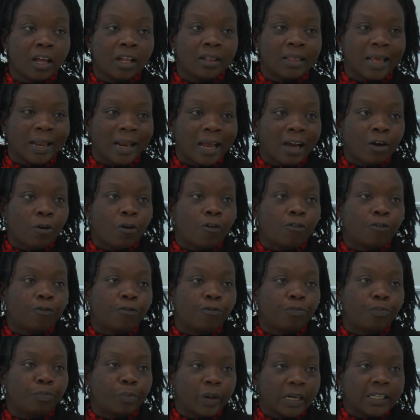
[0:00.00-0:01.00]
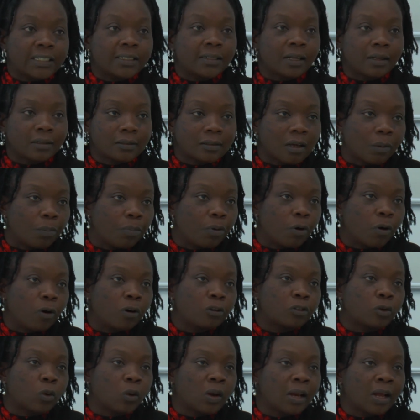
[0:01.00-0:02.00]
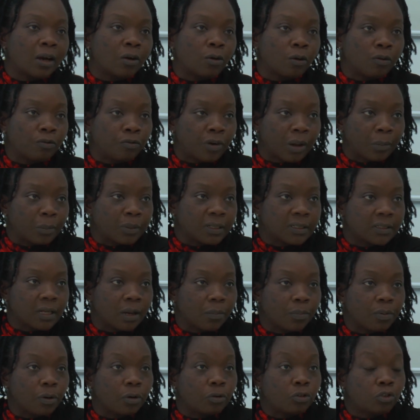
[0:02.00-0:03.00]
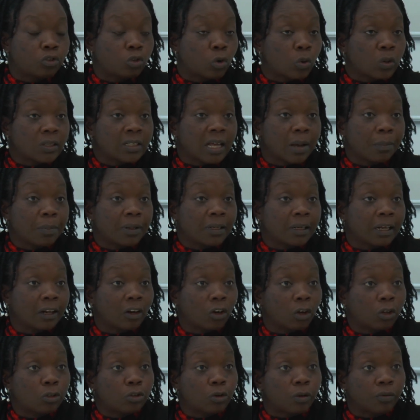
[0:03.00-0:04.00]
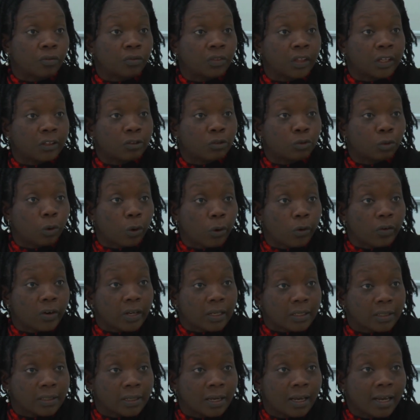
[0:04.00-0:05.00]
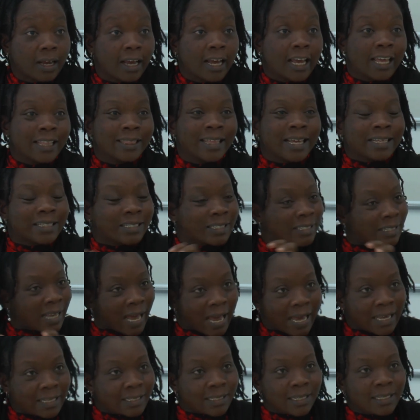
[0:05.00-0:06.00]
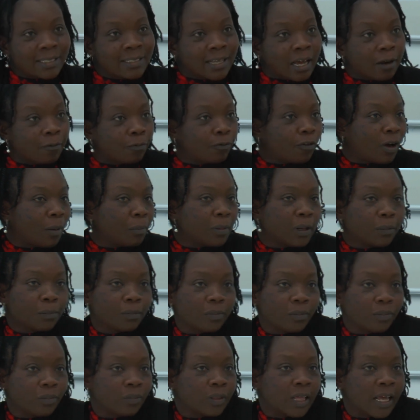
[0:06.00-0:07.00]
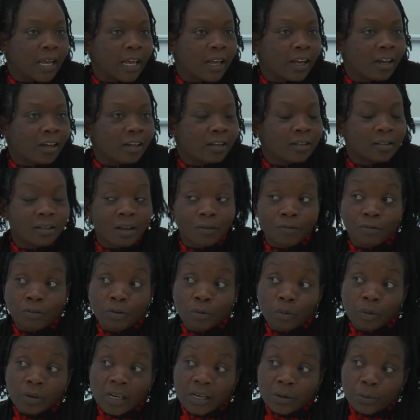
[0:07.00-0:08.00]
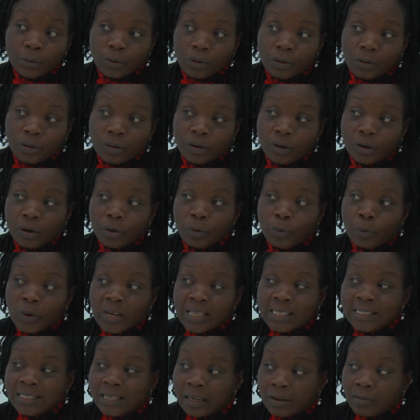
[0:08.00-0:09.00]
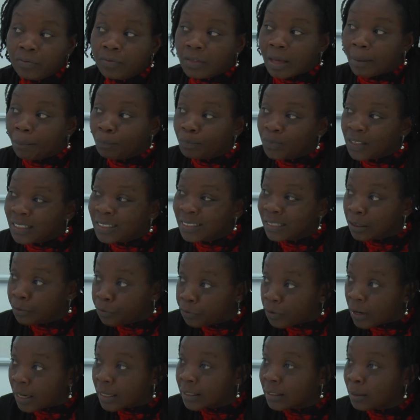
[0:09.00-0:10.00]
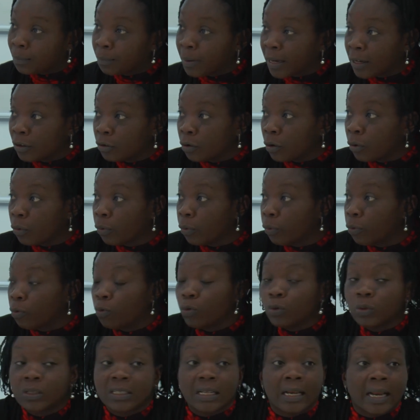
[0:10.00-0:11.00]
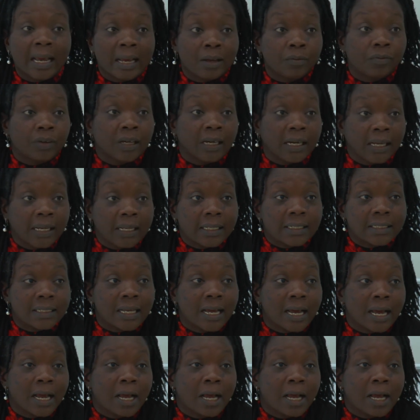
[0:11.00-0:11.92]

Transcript: the lack of personal support or lack of family support shows up in a lot of the stories. The sizes that the interviewees give them differ depending on whose life it is.